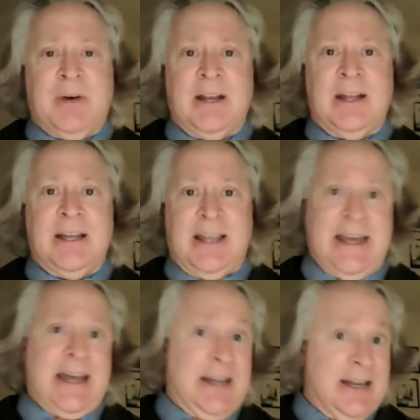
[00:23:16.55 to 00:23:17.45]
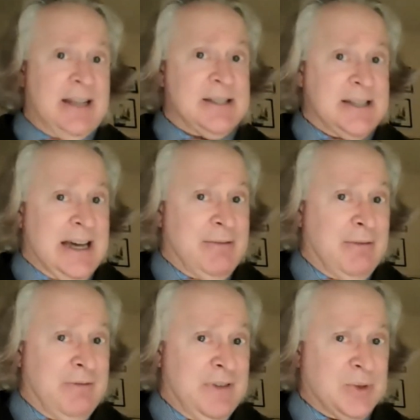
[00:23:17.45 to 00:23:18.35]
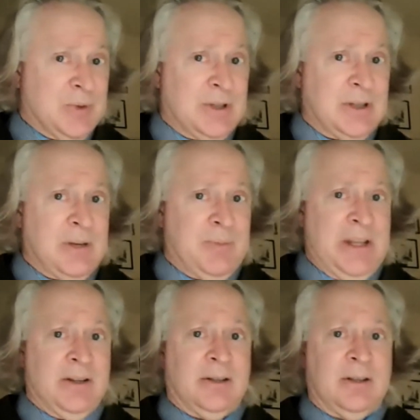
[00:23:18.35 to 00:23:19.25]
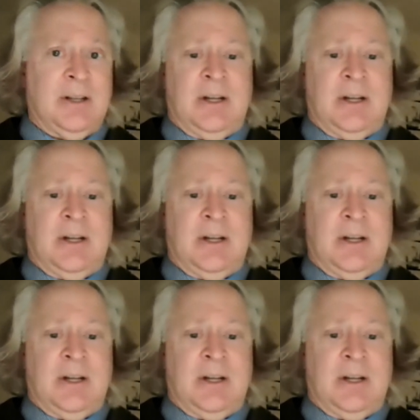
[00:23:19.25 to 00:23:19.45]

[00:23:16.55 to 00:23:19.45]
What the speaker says: But again, it is kind of a visual appeal